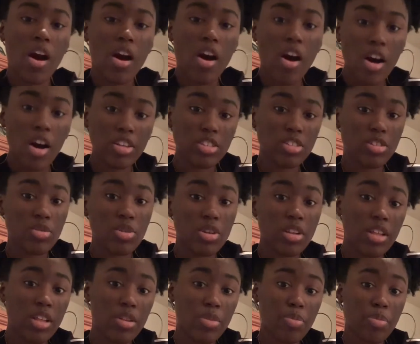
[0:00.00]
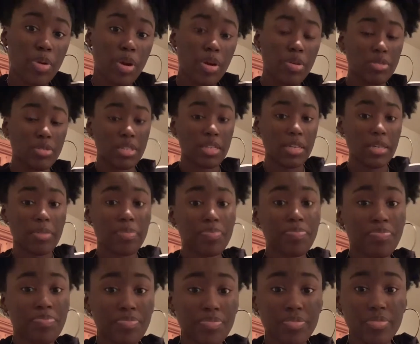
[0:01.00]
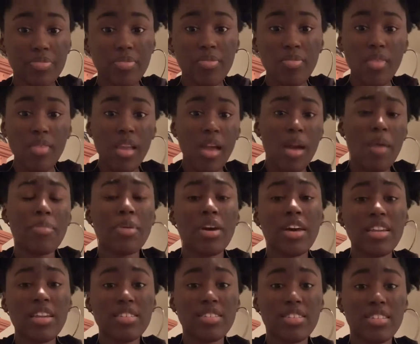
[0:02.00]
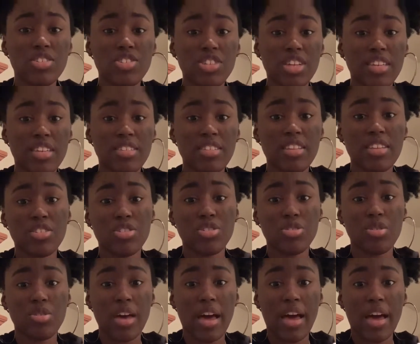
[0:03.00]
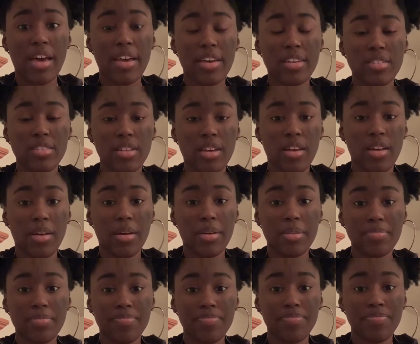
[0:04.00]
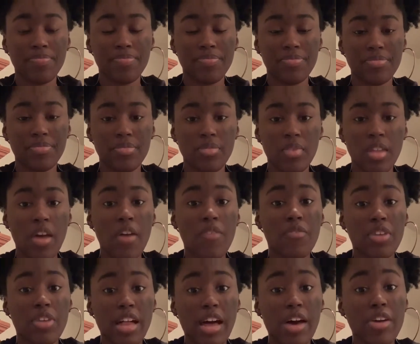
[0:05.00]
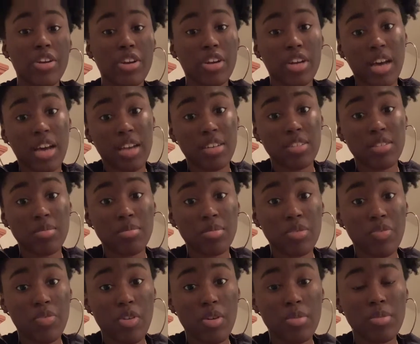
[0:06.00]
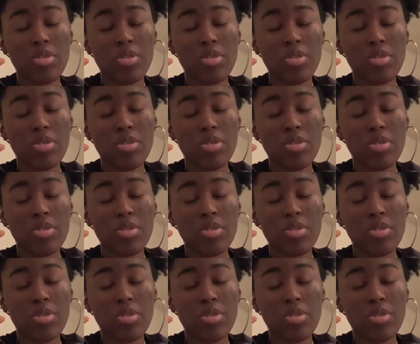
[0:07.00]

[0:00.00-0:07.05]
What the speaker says: Also, another pro tip, I'm going to suggest that you guys fill out your customs form.